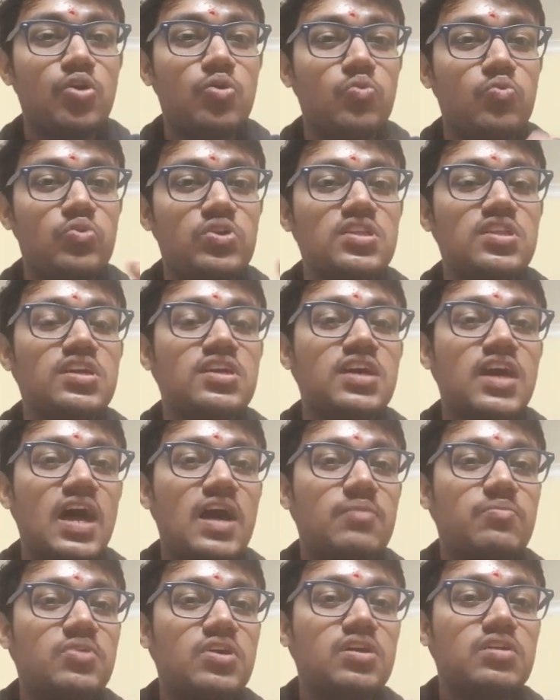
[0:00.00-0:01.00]
With a
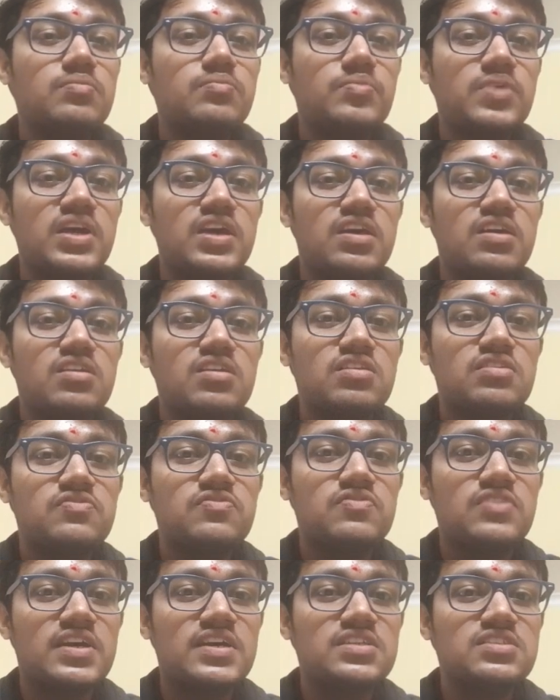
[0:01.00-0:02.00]
camera, big
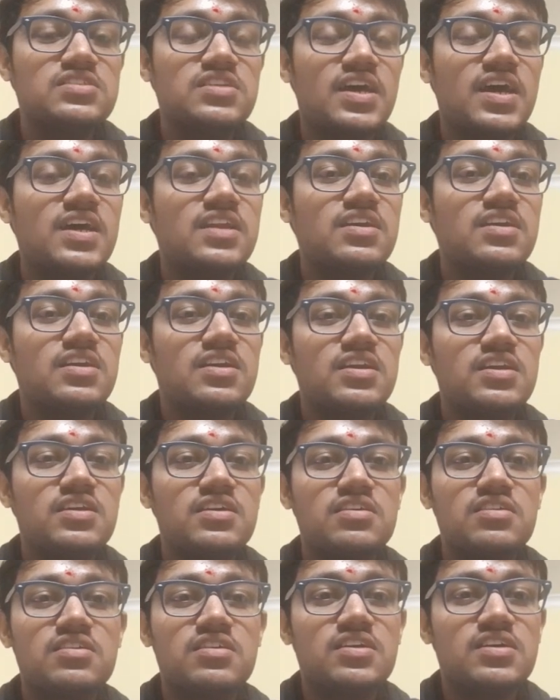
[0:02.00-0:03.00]
enough lens, and a
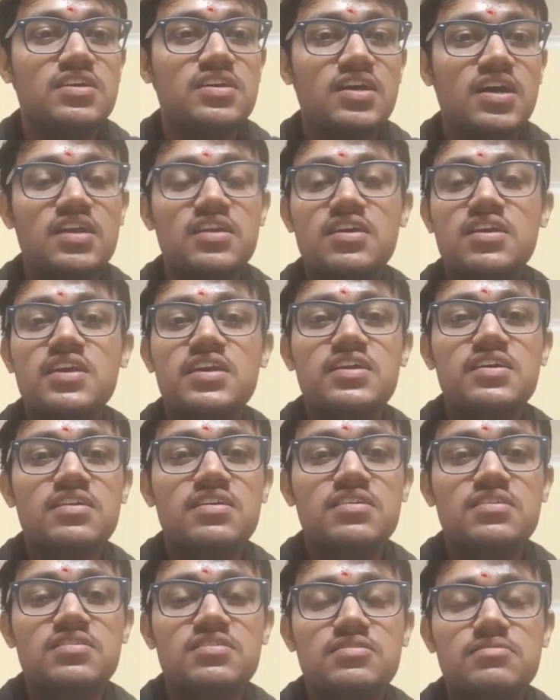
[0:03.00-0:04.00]

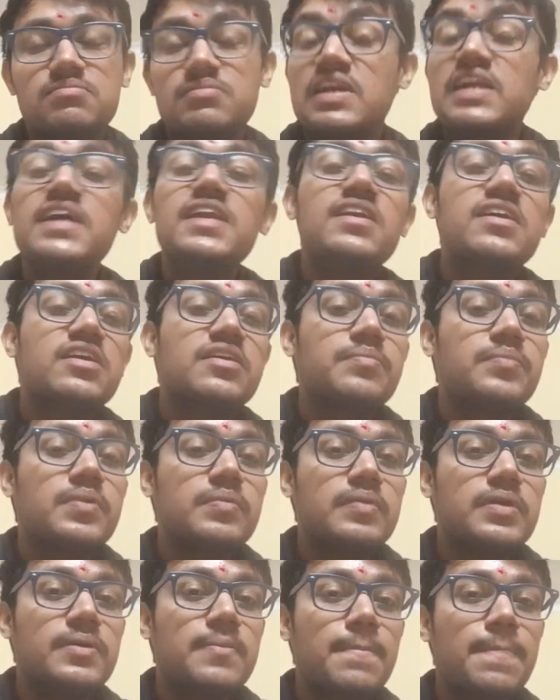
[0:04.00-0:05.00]
clean air,
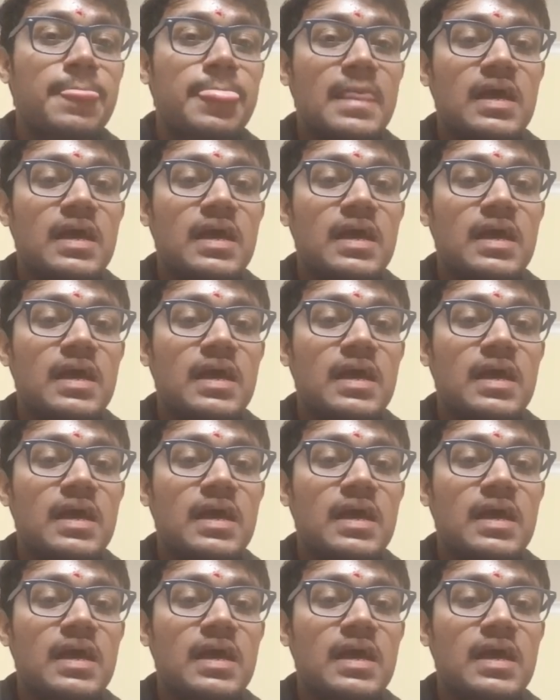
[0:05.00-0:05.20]
maybe.